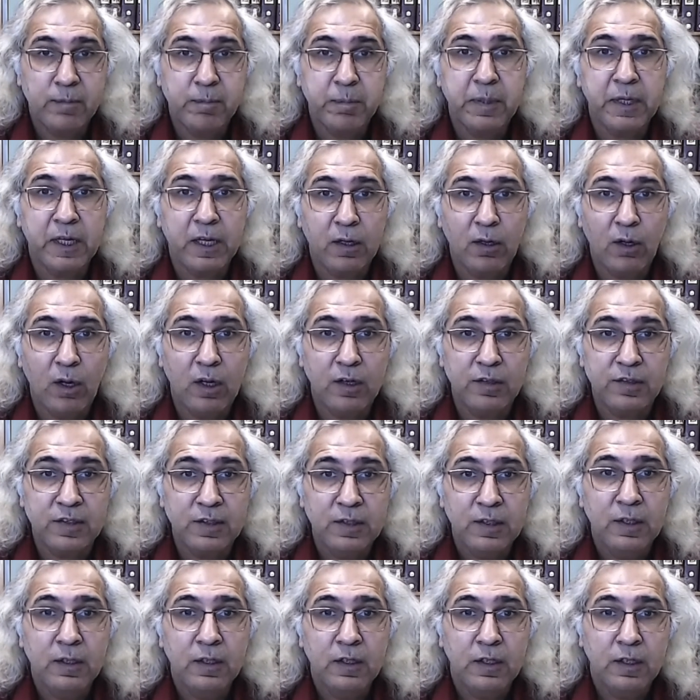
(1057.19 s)
Because
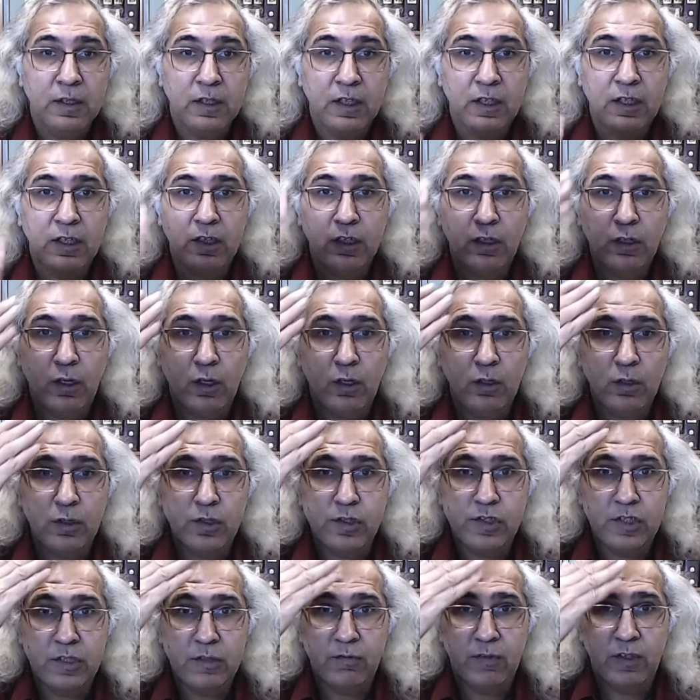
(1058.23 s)

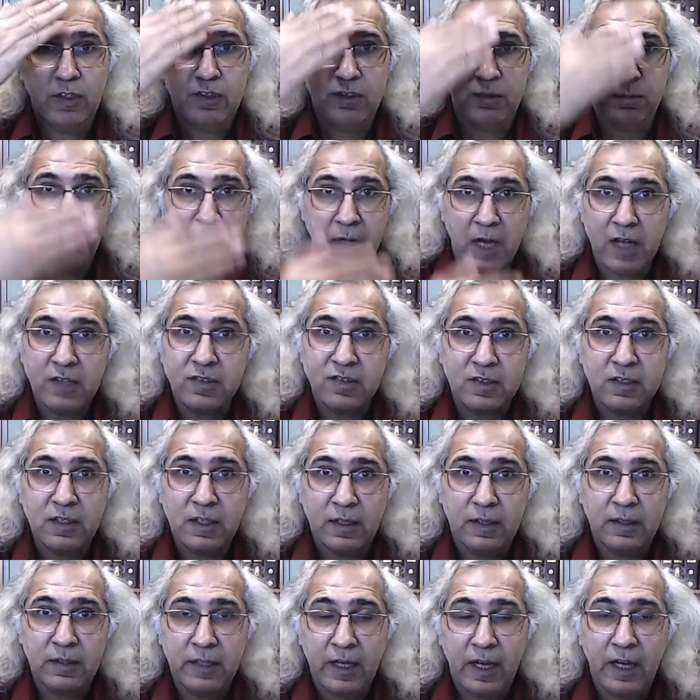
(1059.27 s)
ideology was
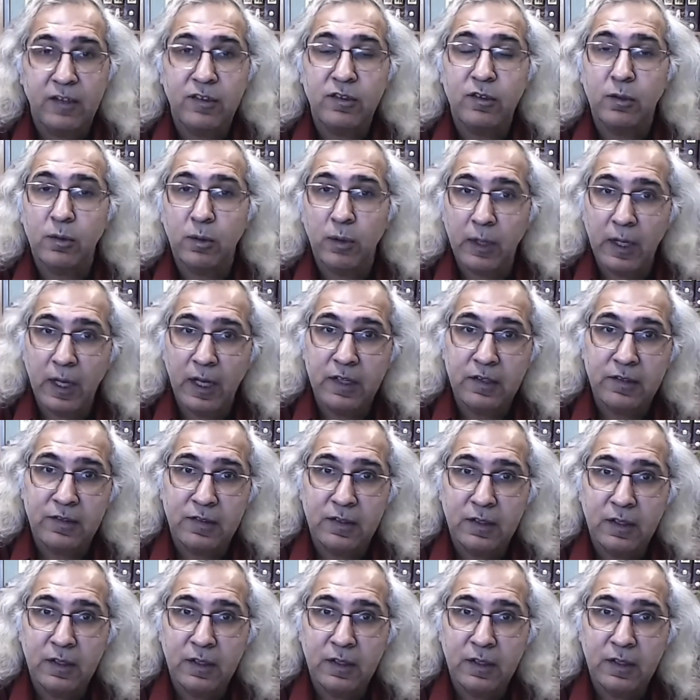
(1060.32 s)
masking that. So hence,